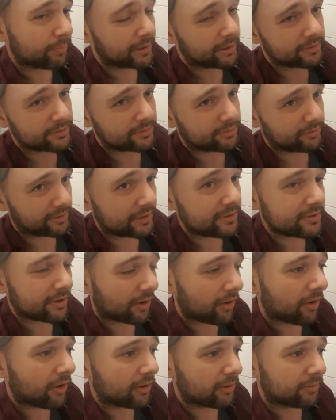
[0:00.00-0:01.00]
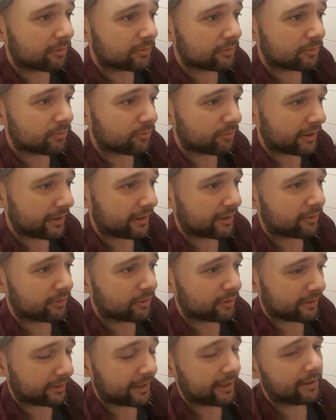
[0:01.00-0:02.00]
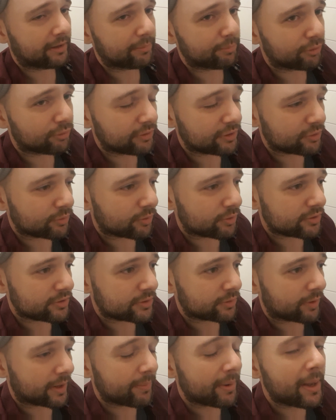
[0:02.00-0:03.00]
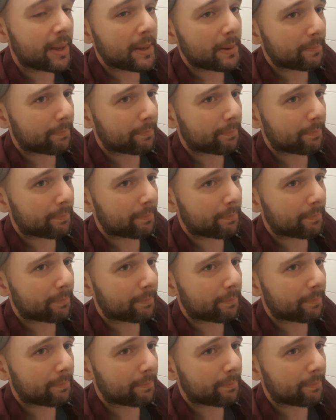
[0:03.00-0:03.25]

because things are very clearly moving towards the web,